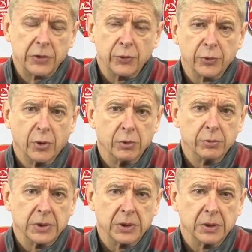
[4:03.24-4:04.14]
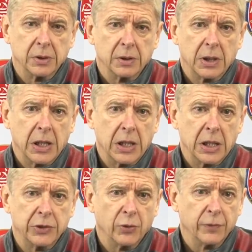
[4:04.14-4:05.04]
I don't
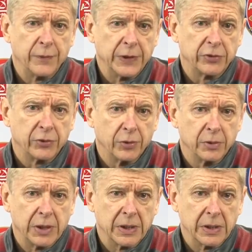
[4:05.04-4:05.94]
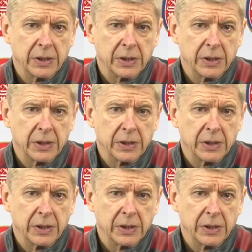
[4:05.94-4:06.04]
know. I don't think so.